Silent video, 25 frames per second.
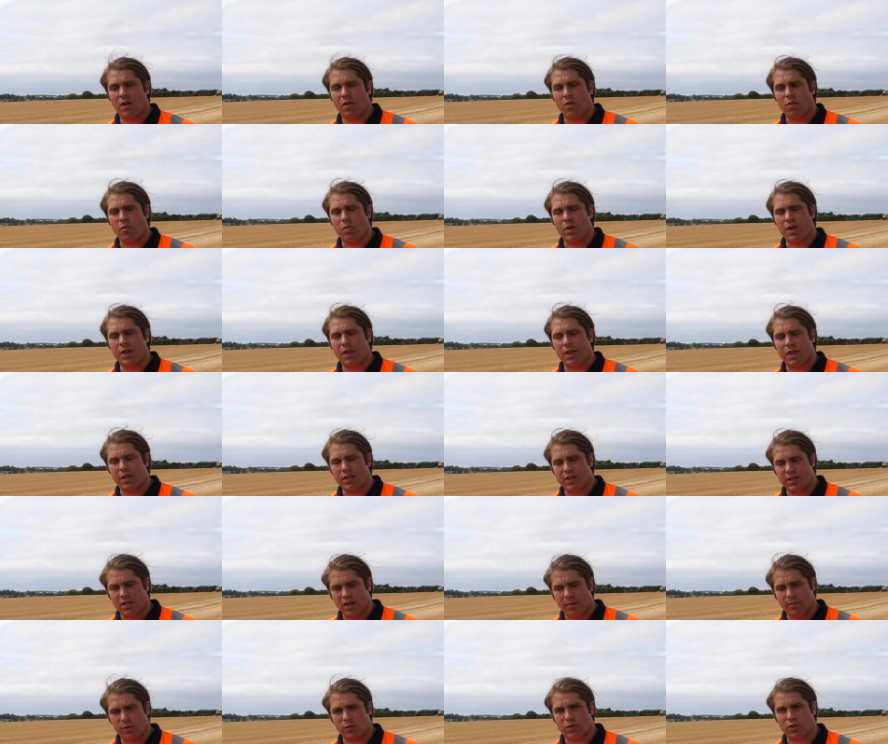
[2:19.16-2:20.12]
with the
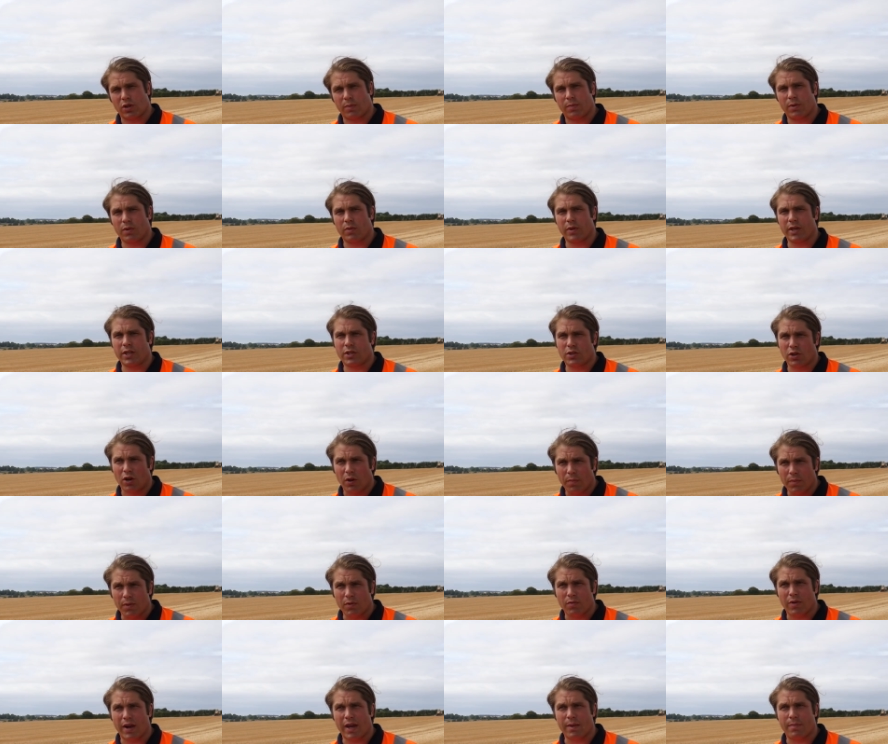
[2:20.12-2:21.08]
stubble topper we top
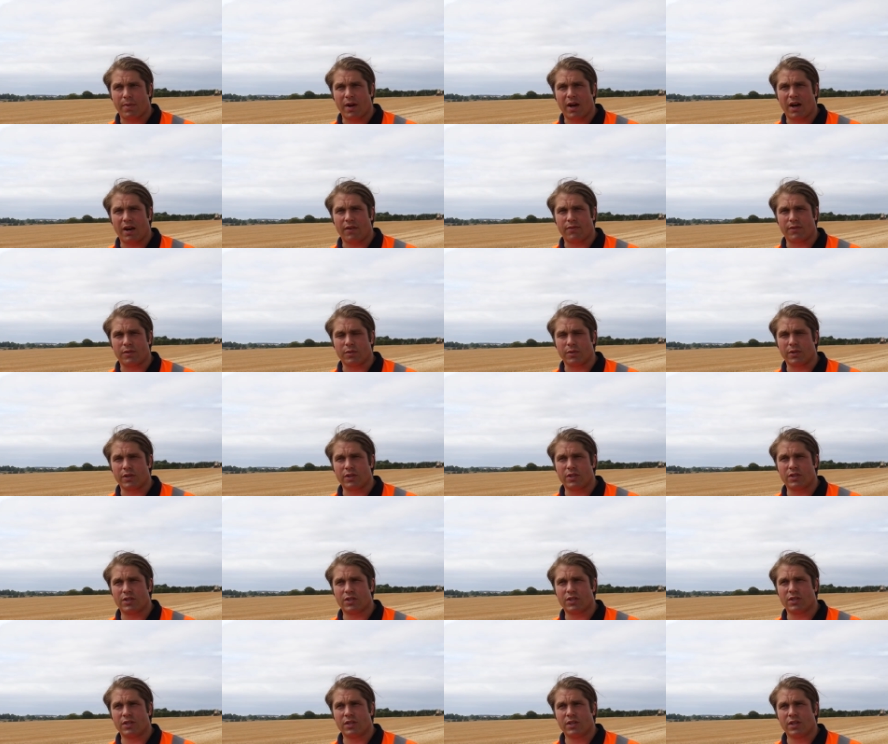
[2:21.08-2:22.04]
the rape
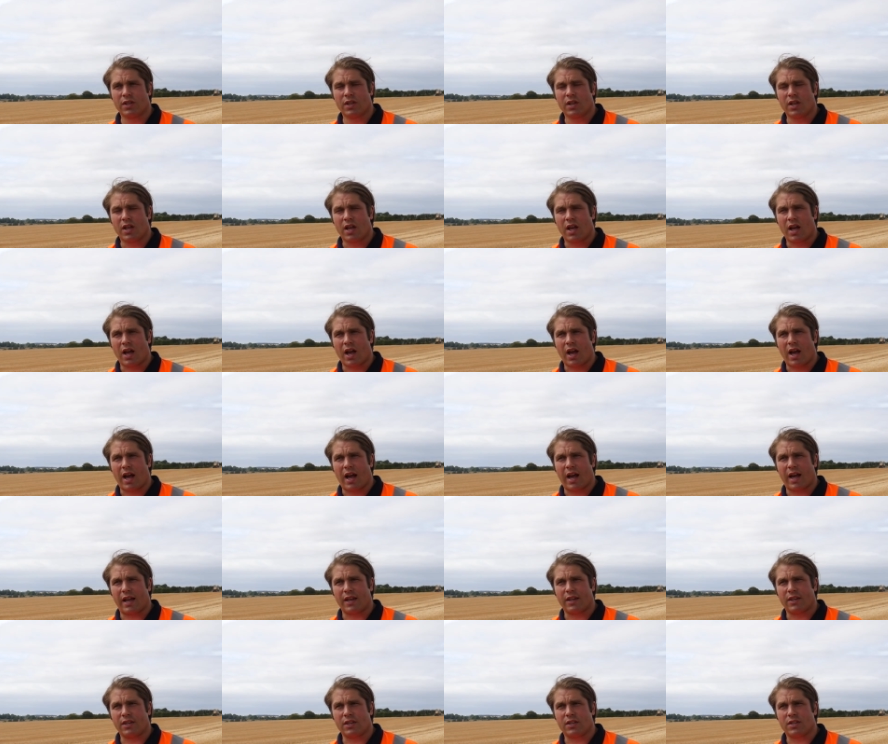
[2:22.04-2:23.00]
afterwards,
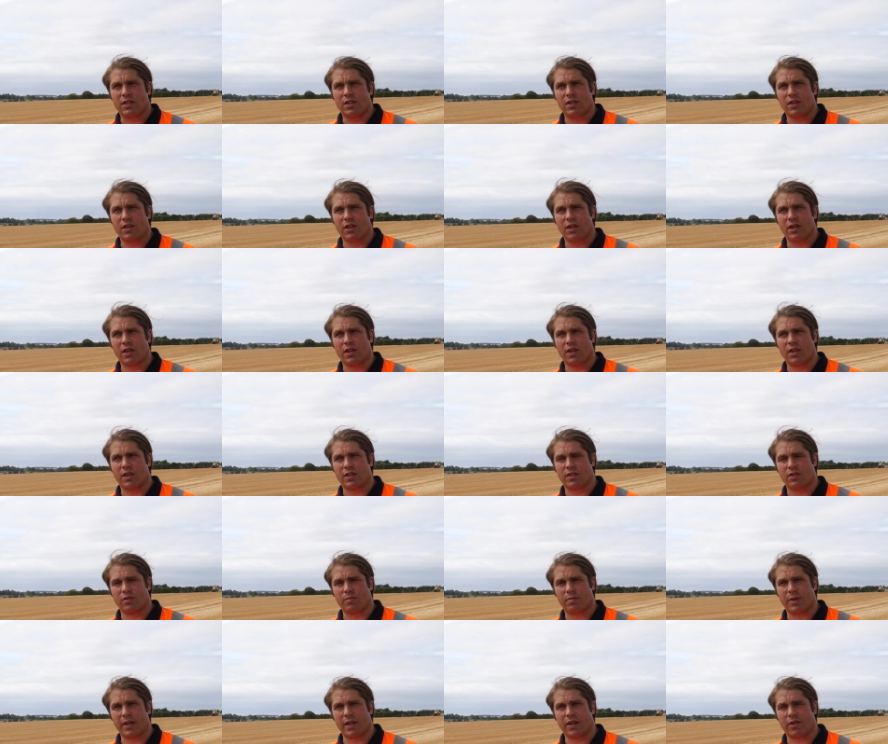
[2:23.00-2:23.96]
and this
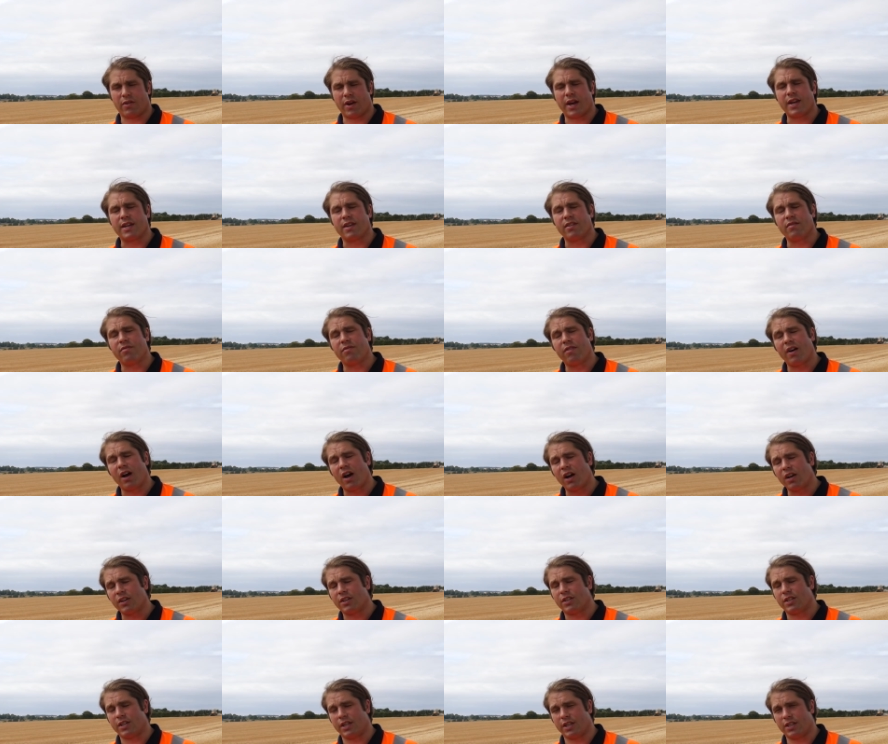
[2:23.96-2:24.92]
will be a great
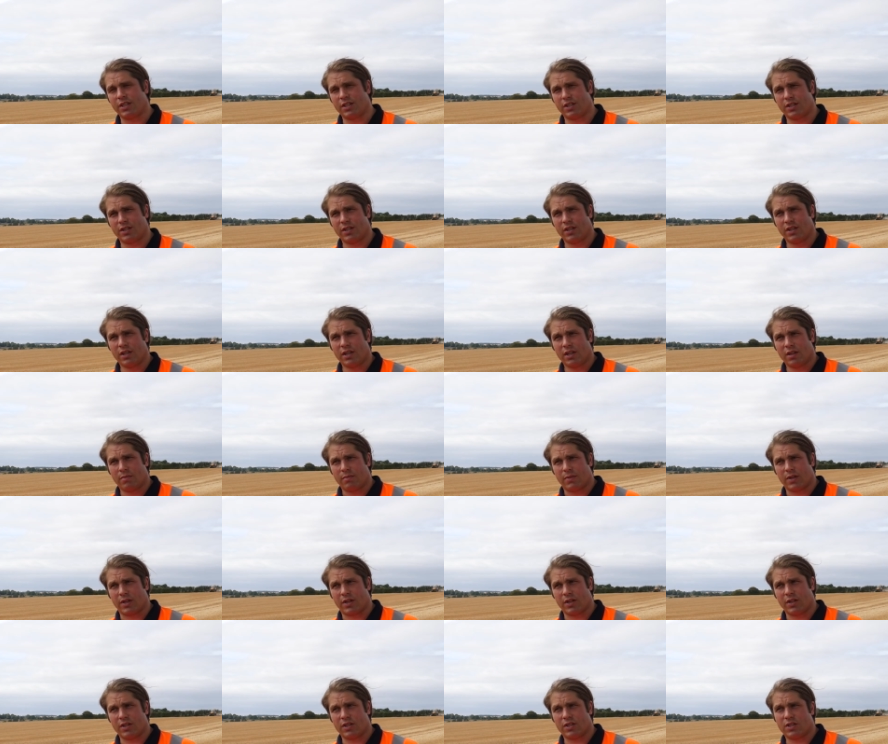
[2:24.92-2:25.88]
advantage
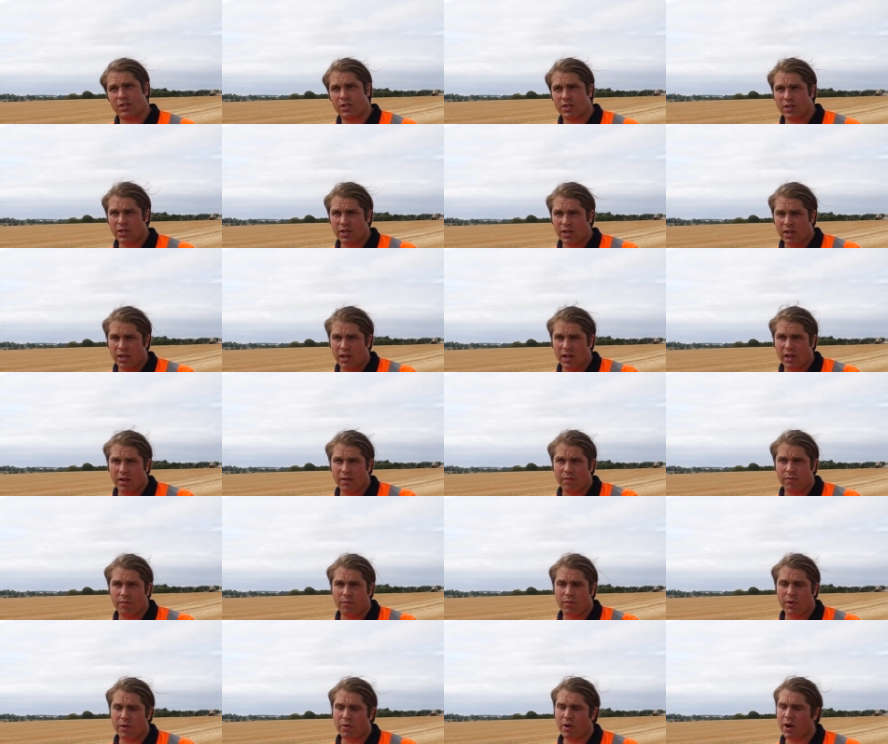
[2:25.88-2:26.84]
because
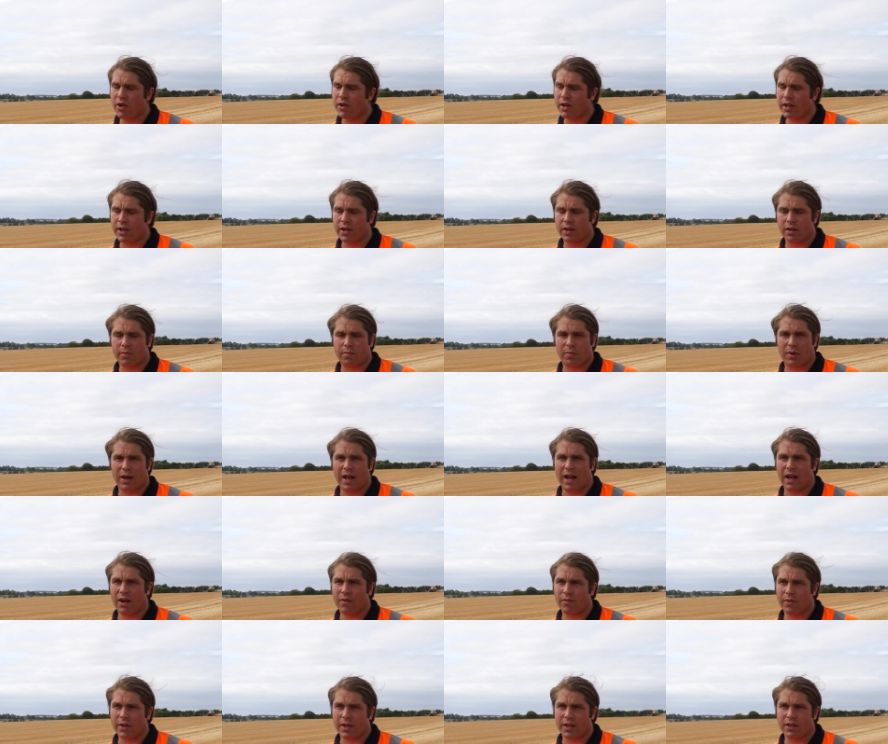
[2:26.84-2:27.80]
if we're only going to
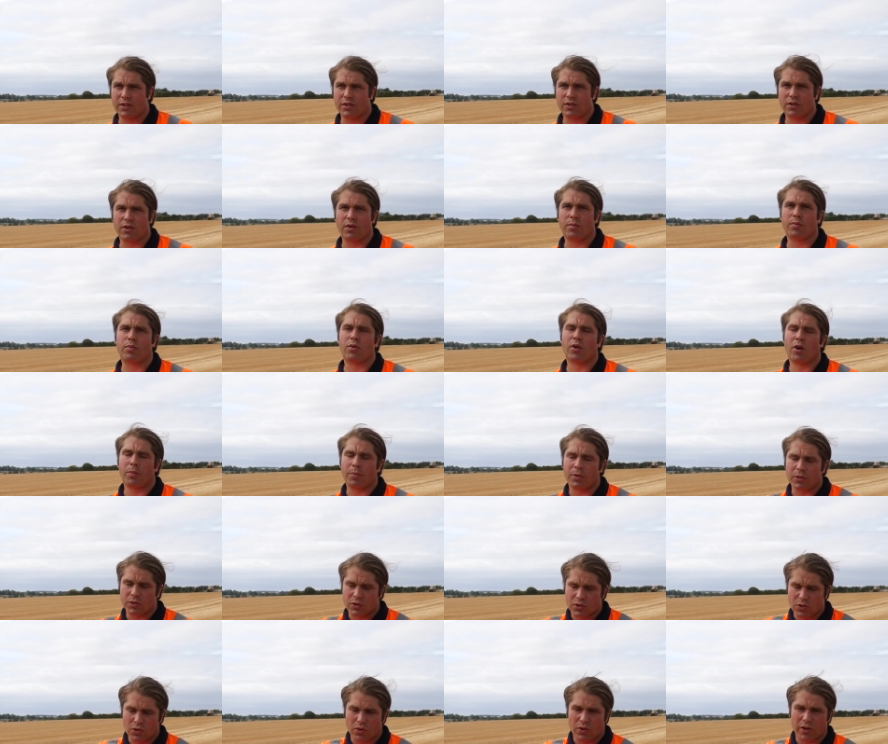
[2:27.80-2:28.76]
plough, we can do a proper
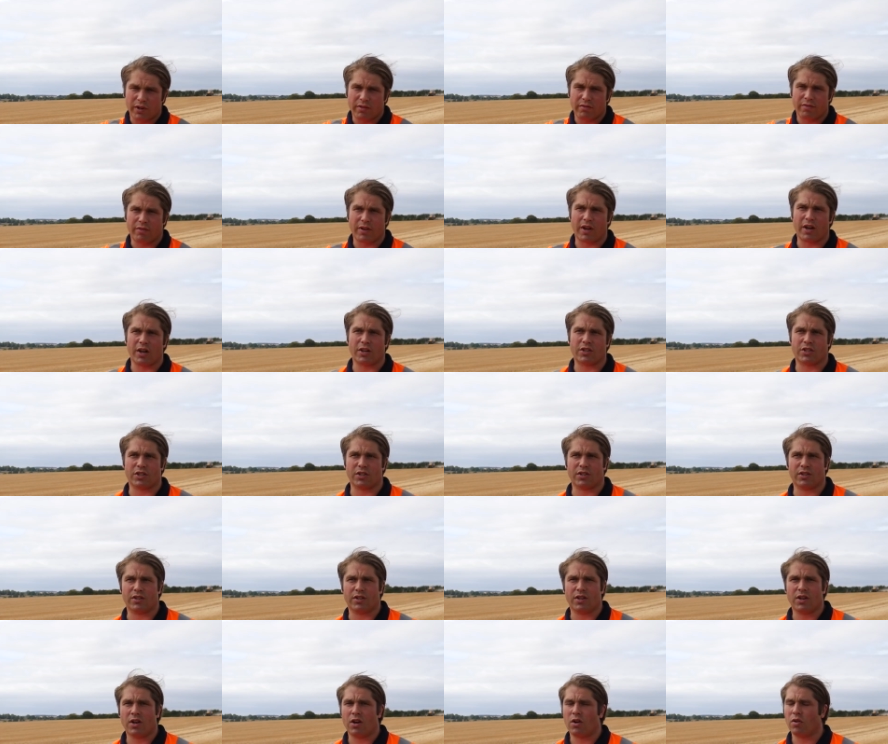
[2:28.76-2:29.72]
soil inversion,
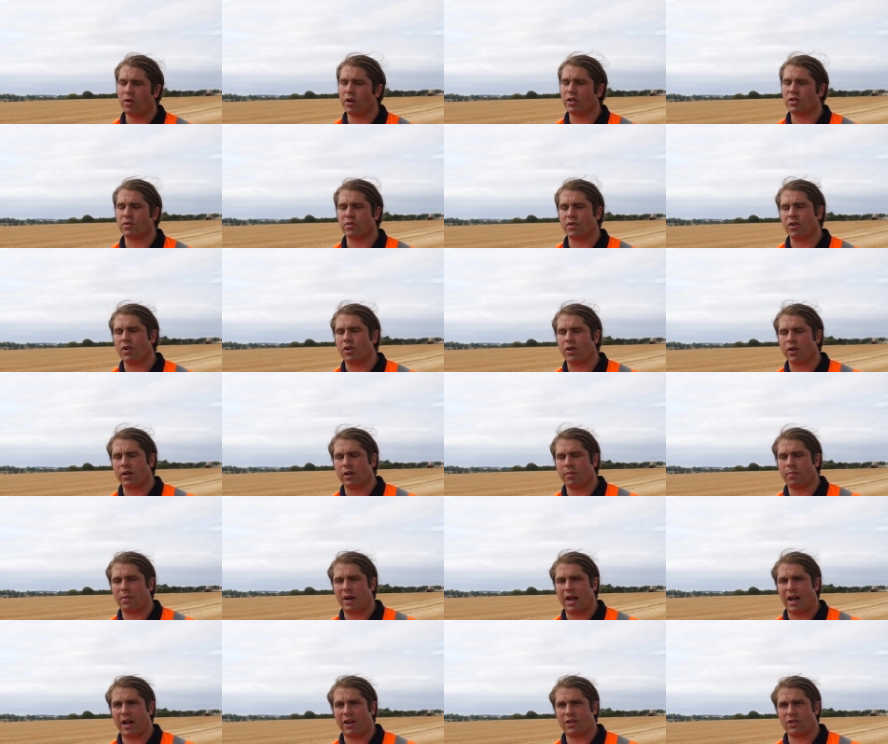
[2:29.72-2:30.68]
or else we're not going to
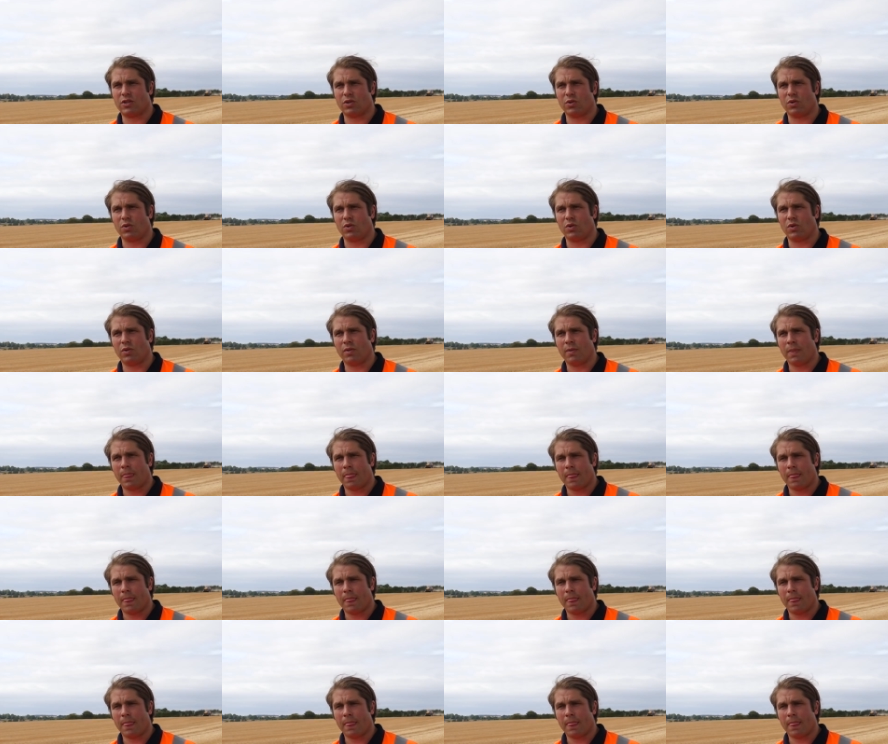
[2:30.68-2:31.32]
plough at all.